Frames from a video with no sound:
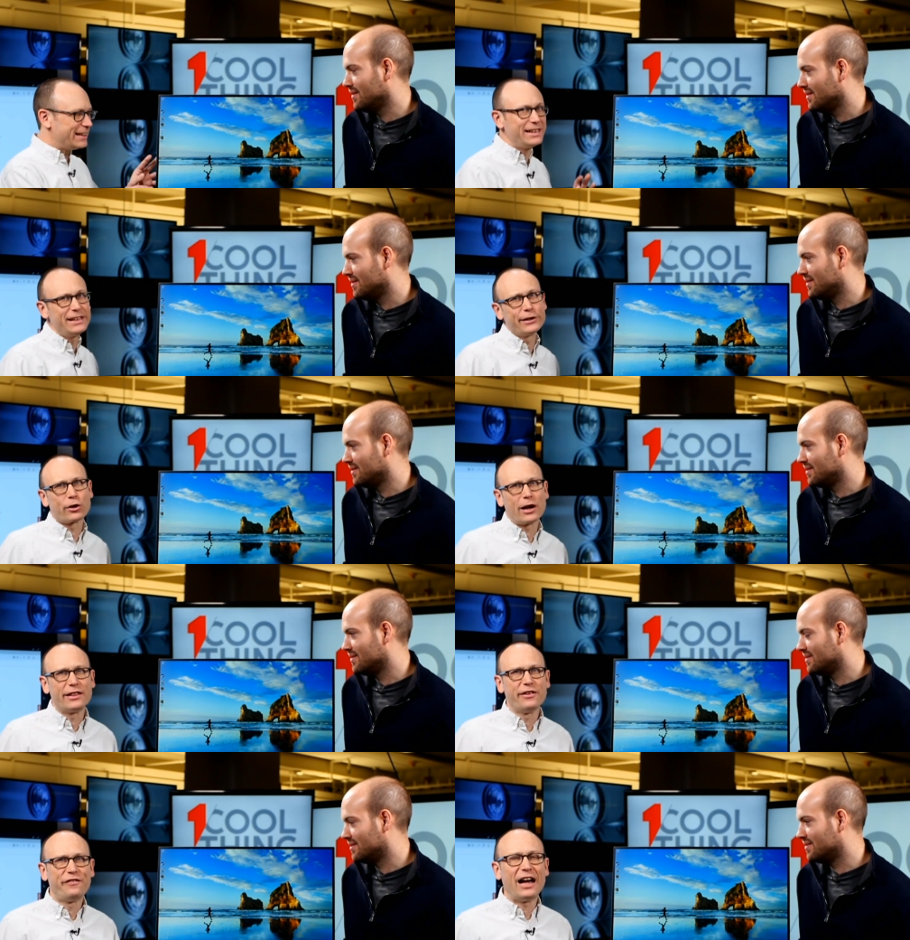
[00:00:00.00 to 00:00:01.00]
Speaker 1: in here
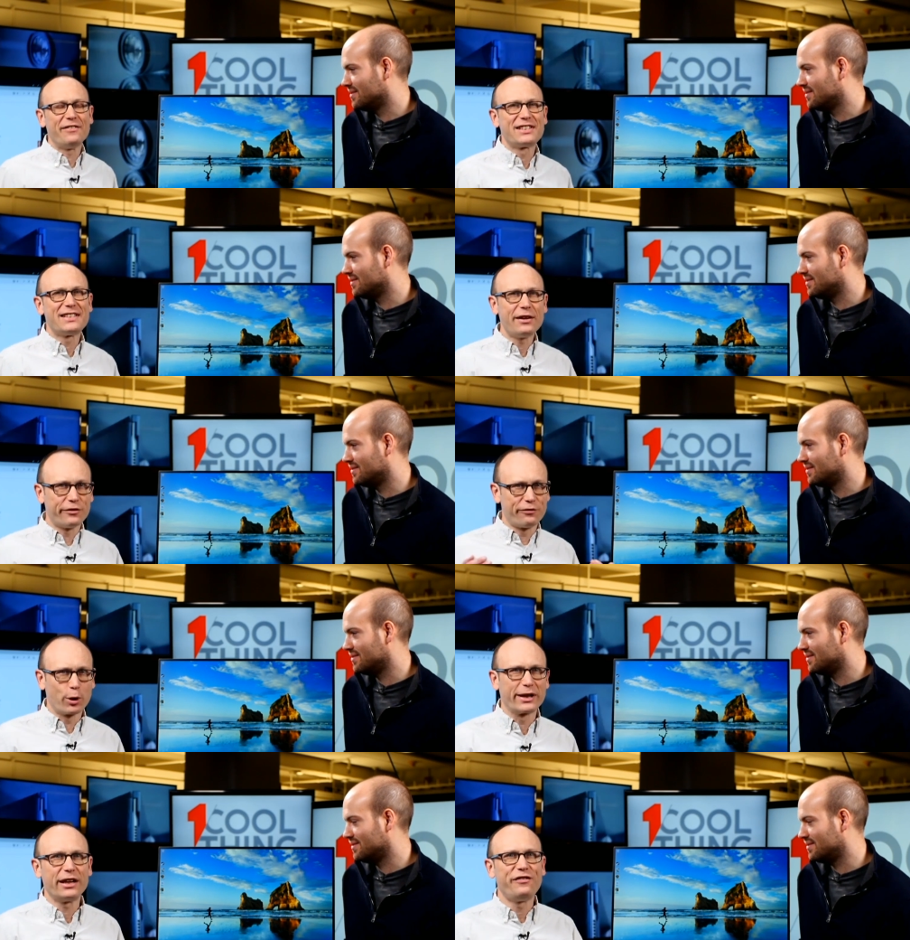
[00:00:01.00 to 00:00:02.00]
and the
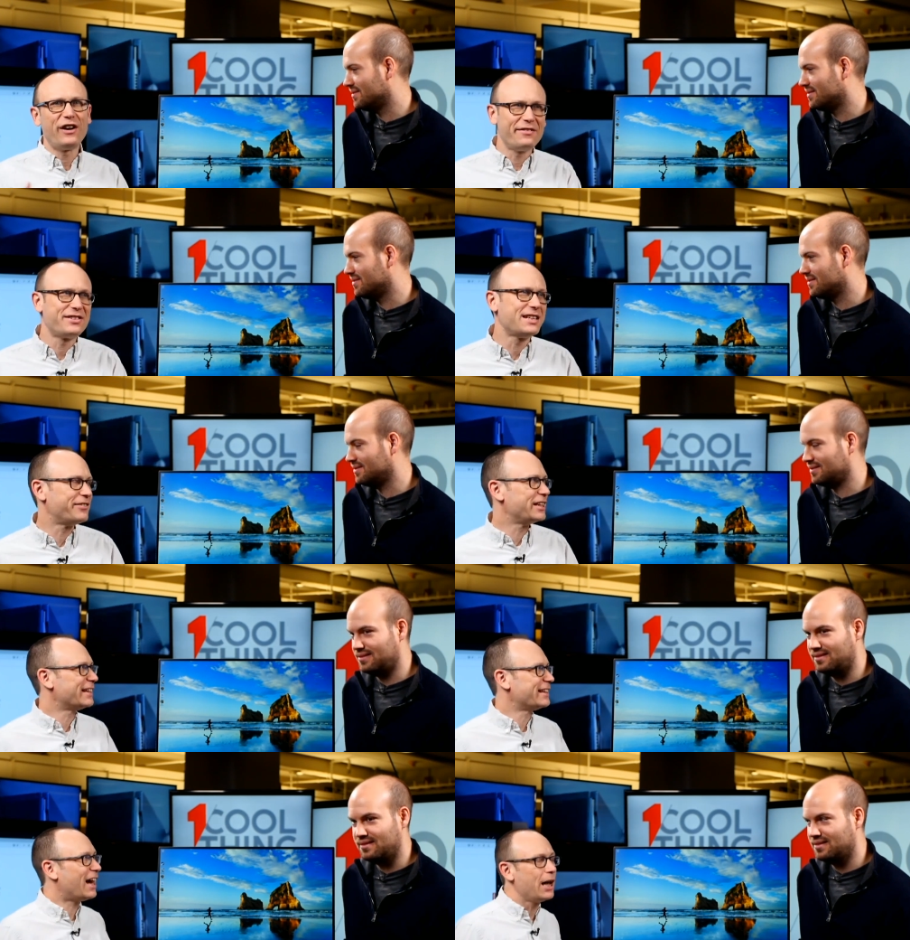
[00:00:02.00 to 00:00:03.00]
4 gig
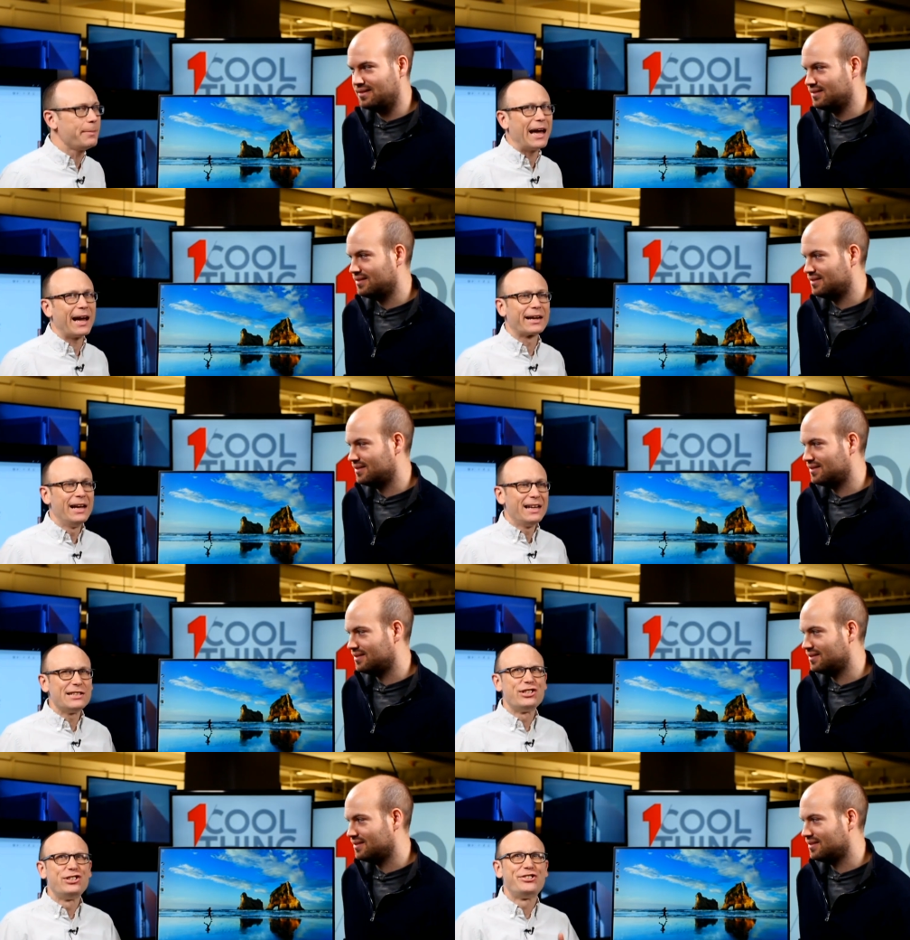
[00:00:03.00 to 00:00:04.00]
570 in the iMac
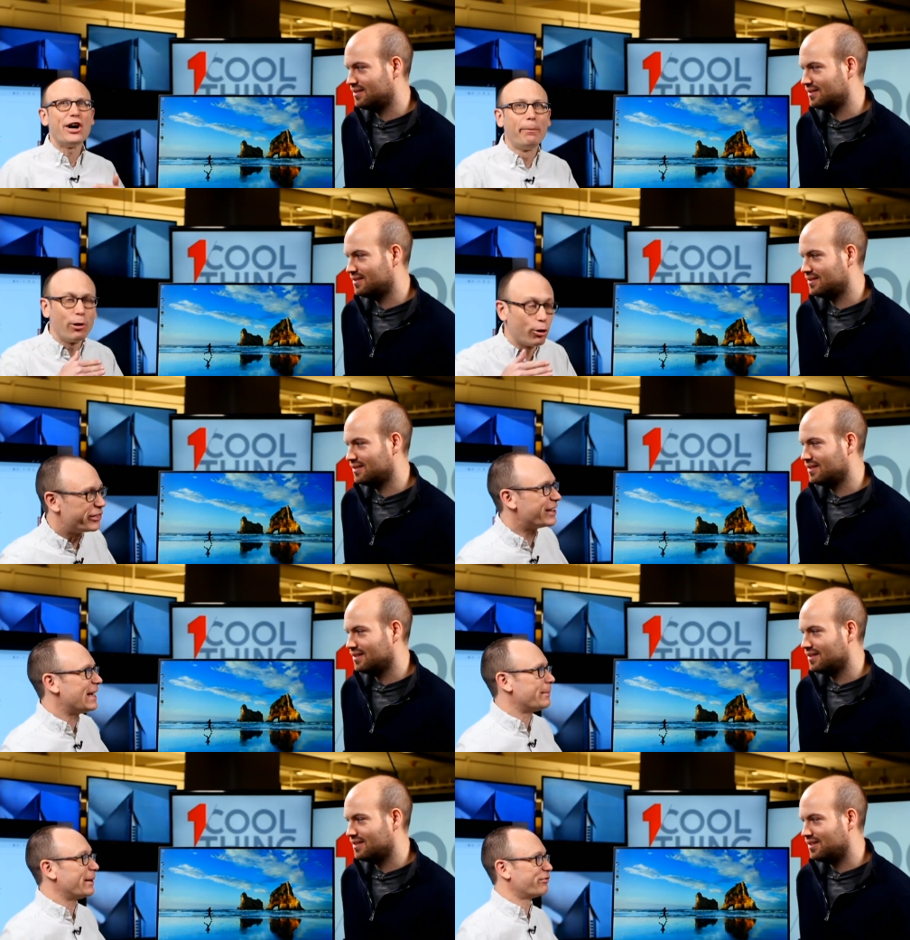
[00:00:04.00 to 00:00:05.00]
is double the
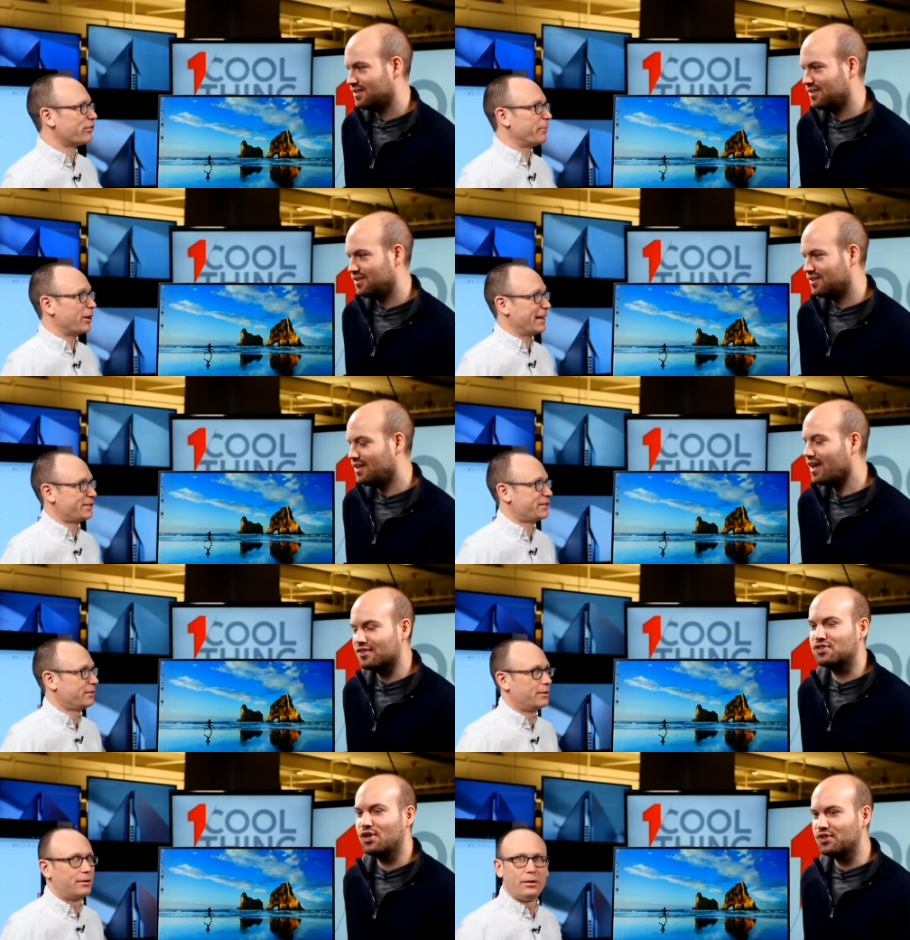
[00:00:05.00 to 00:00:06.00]
gaming frame rates.
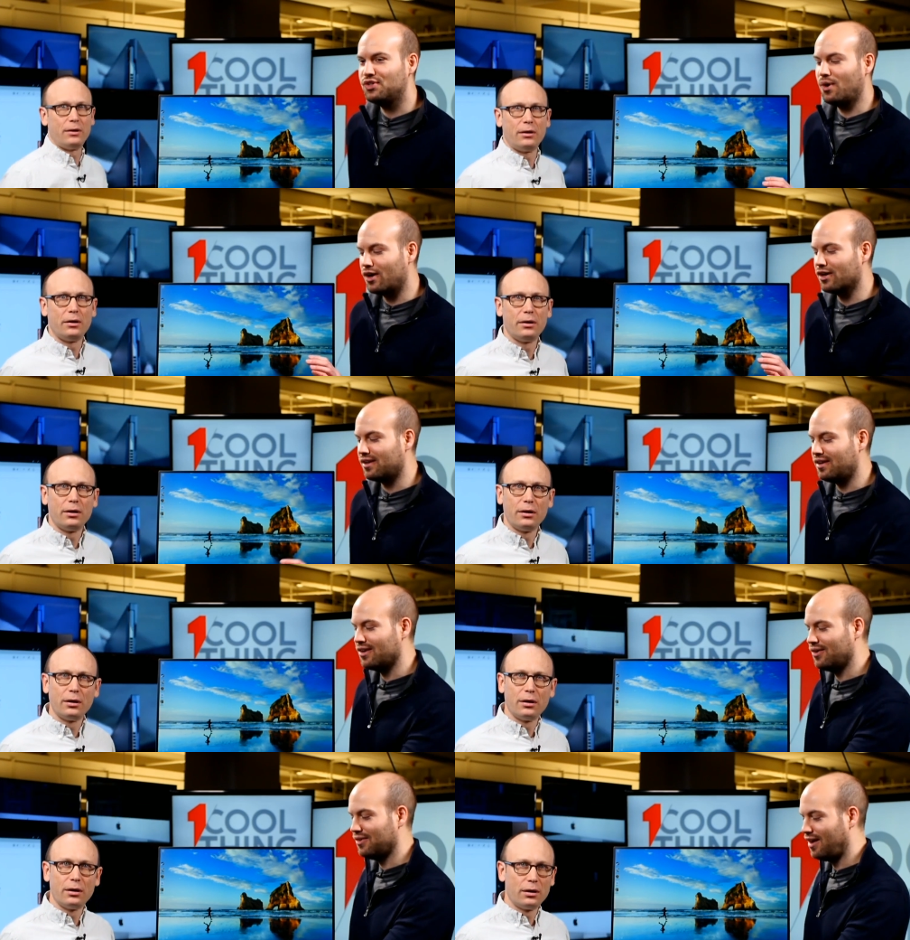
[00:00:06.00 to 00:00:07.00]
Speaker 2: Yeah, so you are,
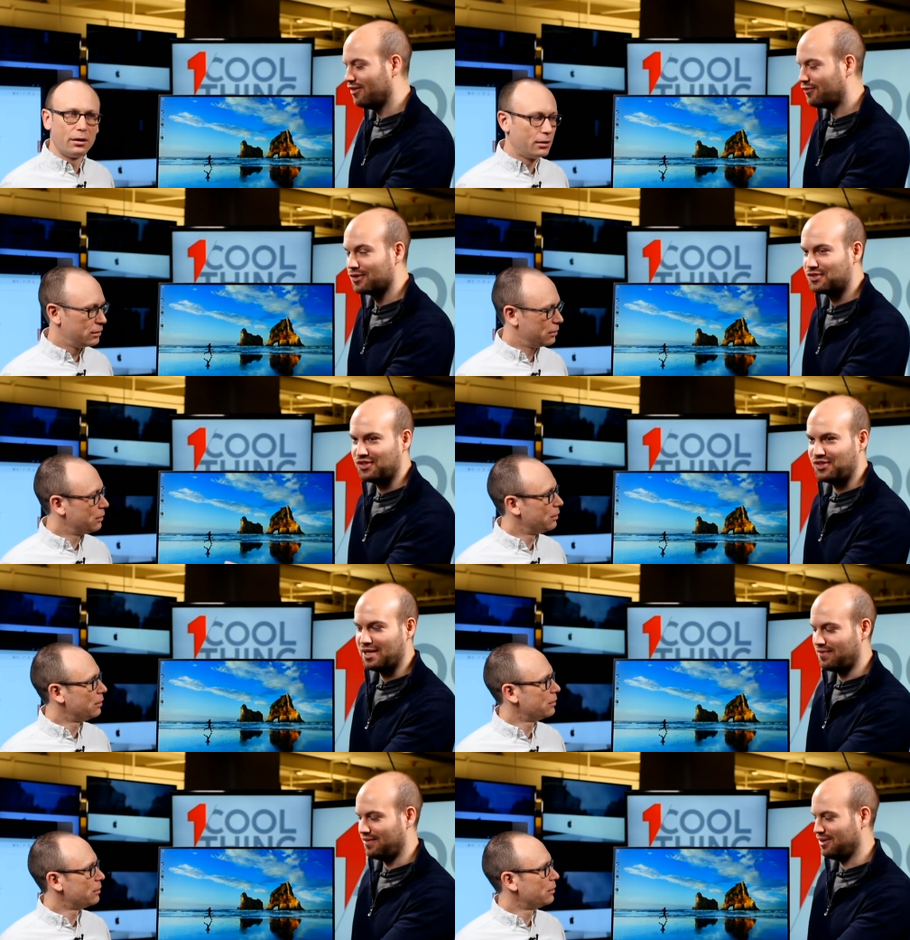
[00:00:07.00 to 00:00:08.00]
unfortunately you
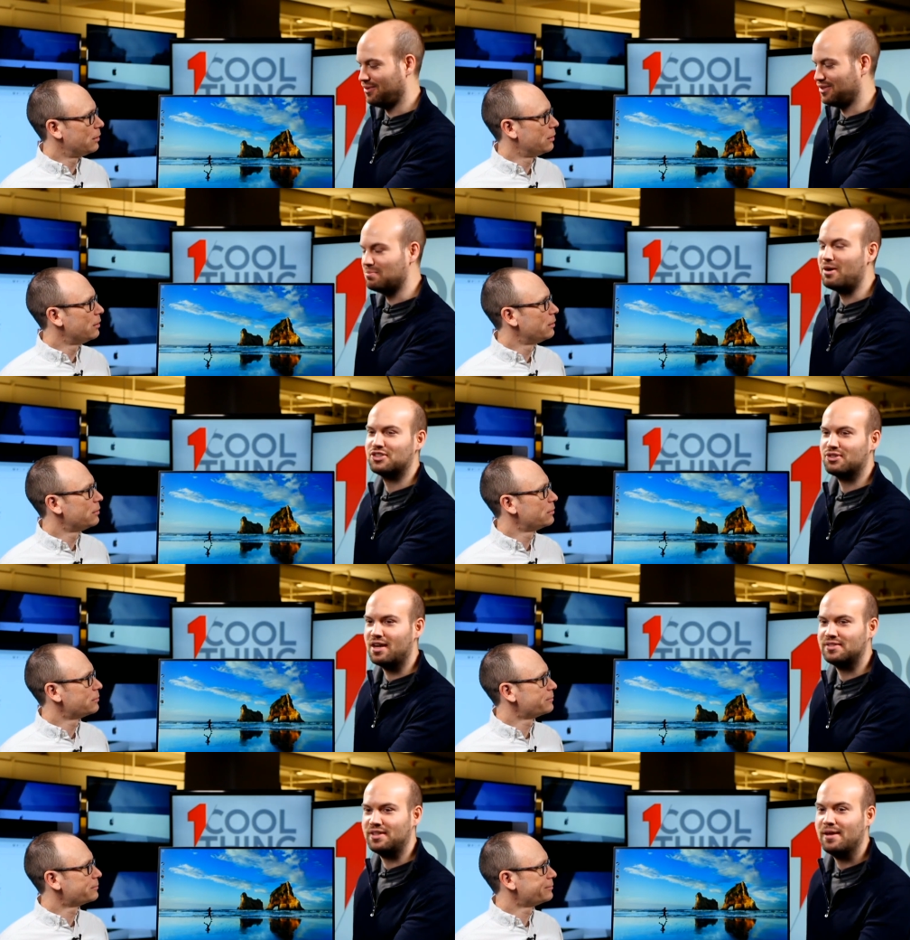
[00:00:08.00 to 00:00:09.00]
have to deal with this
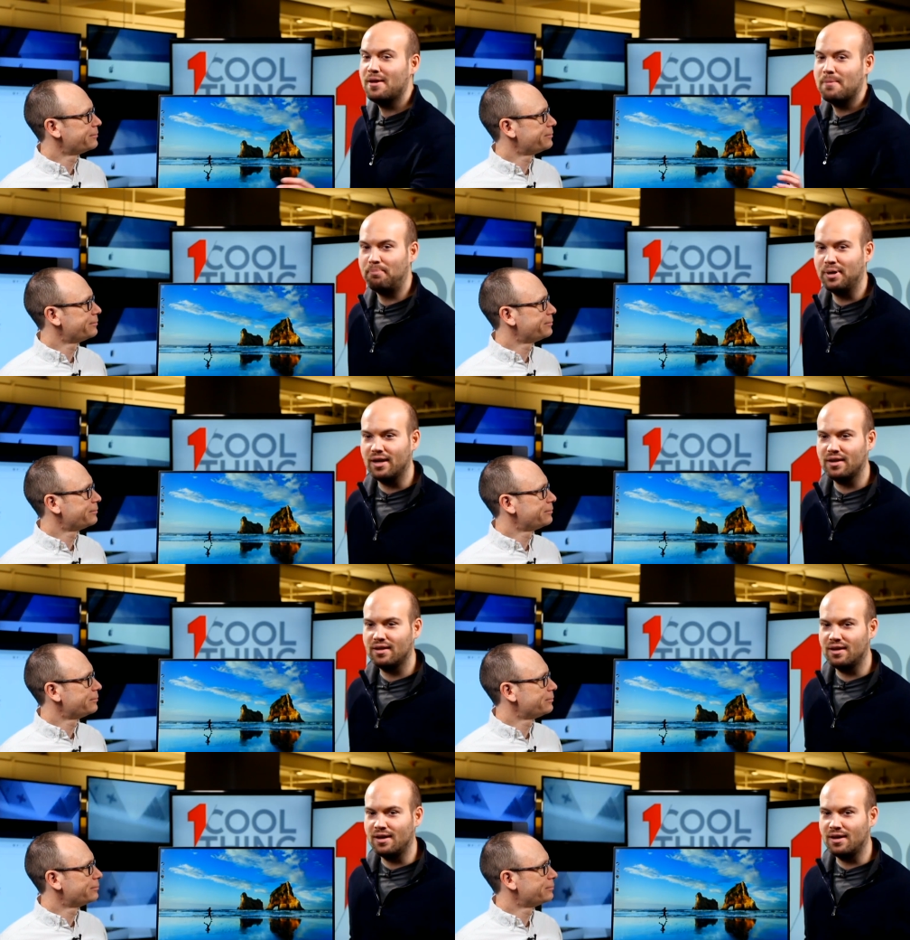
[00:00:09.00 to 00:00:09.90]
monstrosity, but